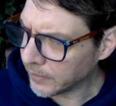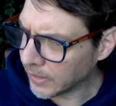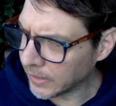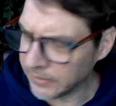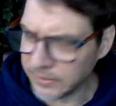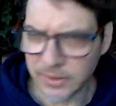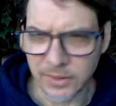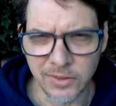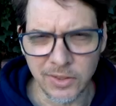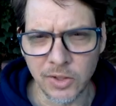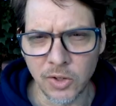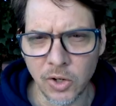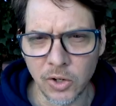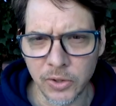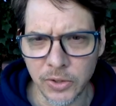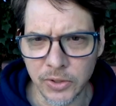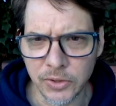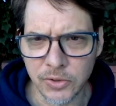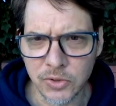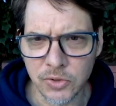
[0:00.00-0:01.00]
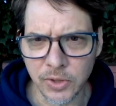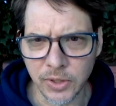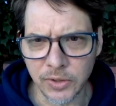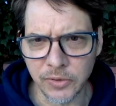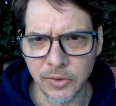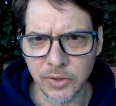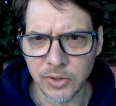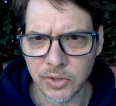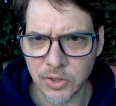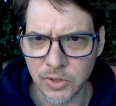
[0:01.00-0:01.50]
I think, did all the
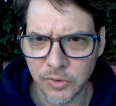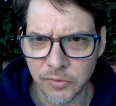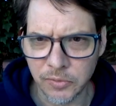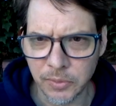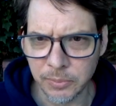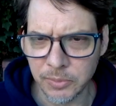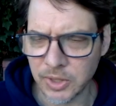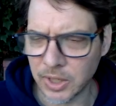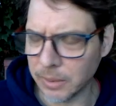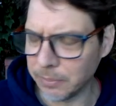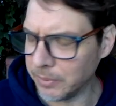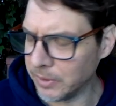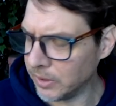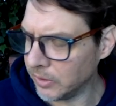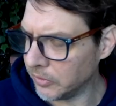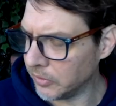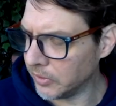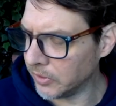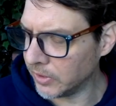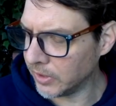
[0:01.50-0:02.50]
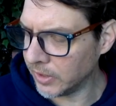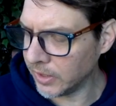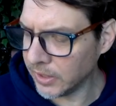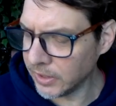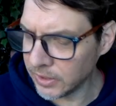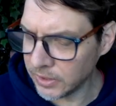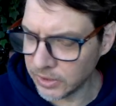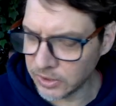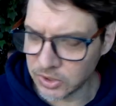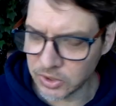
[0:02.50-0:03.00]
translations from Japanese into
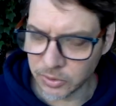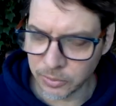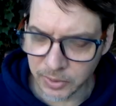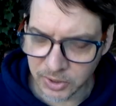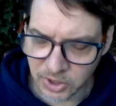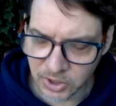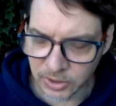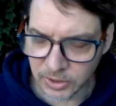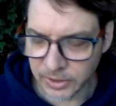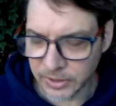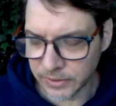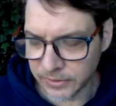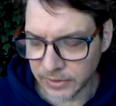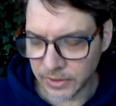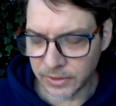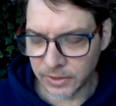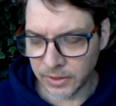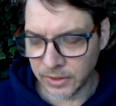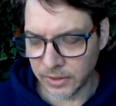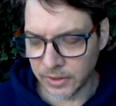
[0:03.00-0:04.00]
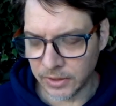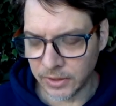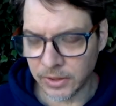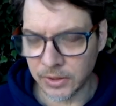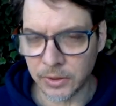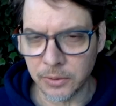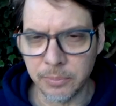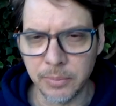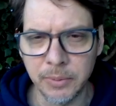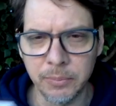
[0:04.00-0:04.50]
English originally, and then the
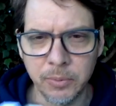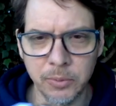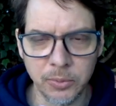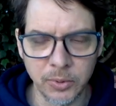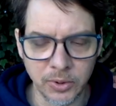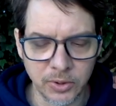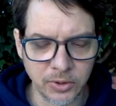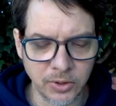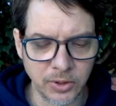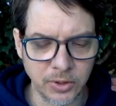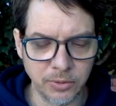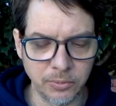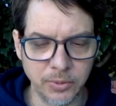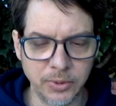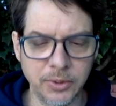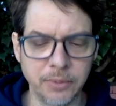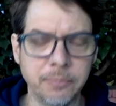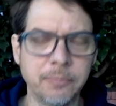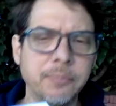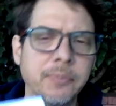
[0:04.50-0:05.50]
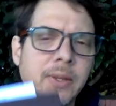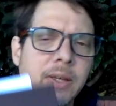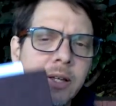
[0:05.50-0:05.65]
other people worked on it with him.